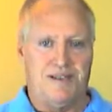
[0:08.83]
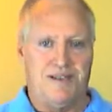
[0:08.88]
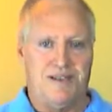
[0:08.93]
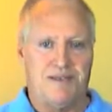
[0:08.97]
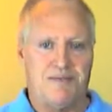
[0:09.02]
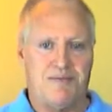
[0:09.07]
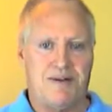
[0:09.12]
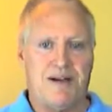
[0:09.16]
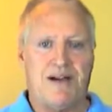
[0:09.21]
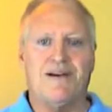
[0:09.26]

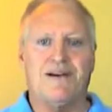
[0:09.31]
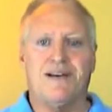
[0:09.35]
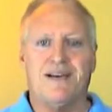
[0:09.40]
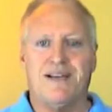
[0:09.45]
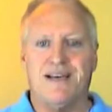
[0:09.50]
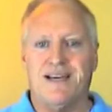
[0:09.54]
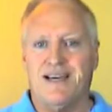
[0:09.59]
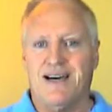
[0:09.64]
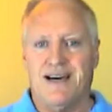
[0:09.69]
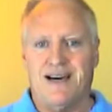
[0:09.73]

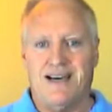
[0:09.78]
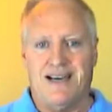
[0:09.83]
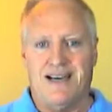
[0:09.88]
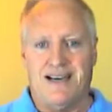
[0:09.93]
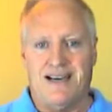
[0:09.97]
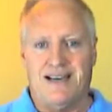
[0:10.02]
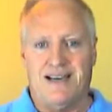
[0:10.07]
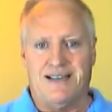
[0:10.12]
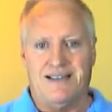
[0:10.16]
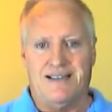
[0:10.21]
Apparently, I
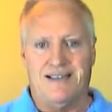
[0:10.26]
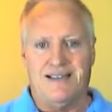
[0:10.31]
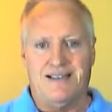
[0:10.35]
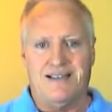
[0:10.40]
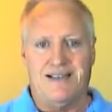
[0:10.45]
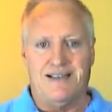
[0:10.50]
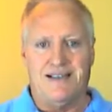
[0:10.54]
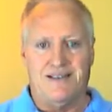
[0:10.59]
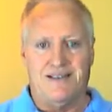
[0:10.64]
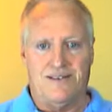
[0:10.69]

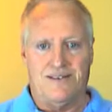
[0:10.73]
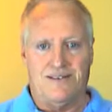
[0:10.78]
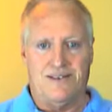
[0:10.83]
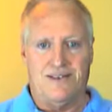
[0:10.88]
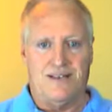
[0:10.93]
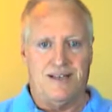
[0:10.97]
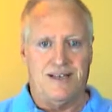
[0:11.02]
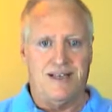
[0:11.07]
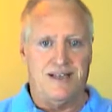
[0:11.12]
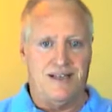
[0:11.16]
had either
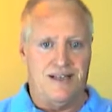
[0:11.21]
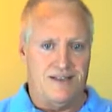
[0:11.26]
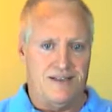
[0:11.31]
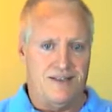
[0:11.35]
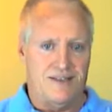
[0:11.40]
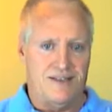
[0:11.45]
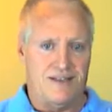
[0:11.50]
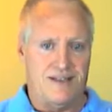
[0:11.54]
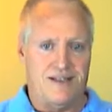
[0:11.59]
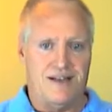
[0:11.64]

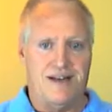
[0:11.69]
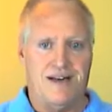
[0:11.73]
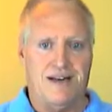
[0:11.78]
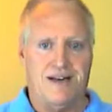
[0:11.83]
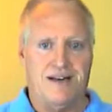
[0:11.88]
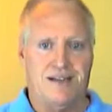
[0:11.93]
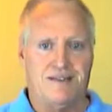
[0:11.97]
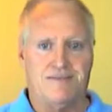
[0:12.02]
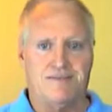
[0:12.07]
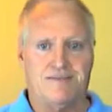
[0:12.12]
deleted
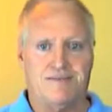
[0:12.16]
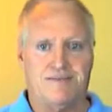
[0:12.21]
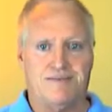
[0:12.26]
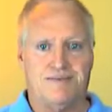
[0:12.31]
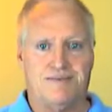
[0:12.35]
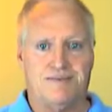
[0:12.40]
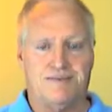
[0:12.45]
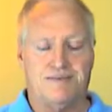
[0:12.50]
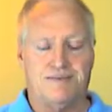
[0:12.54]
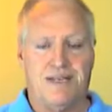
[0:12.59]

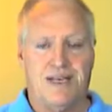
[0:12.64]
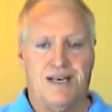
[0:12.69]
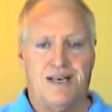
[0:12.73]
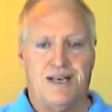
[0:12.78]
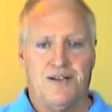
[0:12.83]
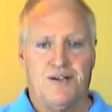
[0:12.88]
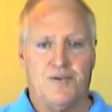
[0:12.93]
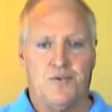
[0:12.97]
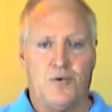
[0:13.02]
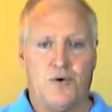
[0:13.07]

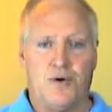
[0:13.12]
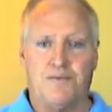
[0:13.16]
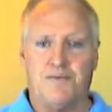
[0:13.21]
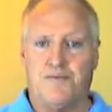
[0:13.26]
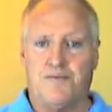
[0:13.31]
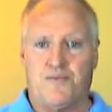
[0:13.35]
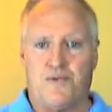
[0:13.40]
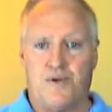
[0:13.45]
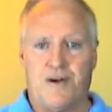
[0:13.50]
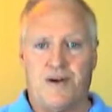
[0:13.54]
the
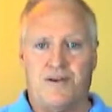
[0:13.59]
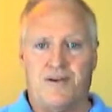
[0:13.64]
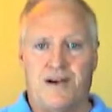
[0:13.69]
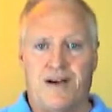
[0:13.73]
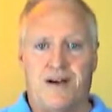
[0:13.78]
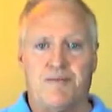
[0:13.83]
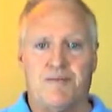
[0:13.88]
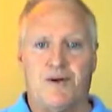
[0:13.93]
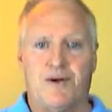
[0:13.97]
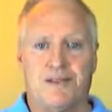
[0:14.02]
Word
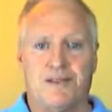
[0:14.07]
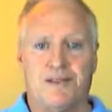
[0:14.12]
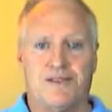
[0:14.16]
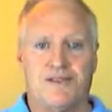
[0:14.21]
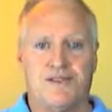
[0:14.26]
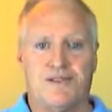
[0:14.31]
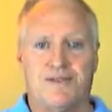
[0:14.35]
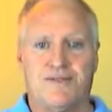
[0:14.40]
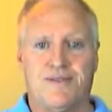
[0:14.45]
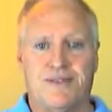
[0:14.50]
program on
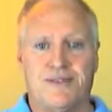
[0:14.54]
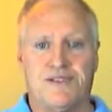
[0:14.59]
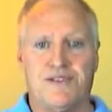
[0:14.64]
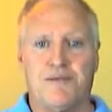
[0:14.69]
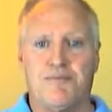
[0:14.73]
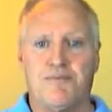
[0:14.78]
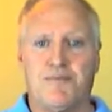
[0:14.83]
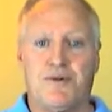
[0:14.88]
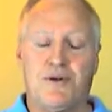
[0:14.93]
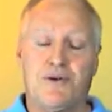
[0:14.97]
Sylvia's
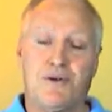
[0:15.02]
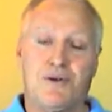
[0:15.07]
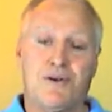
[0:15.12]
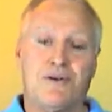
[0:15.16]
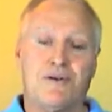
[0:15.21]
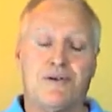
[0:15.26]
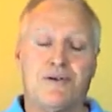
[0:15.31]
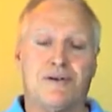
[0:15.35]
computer,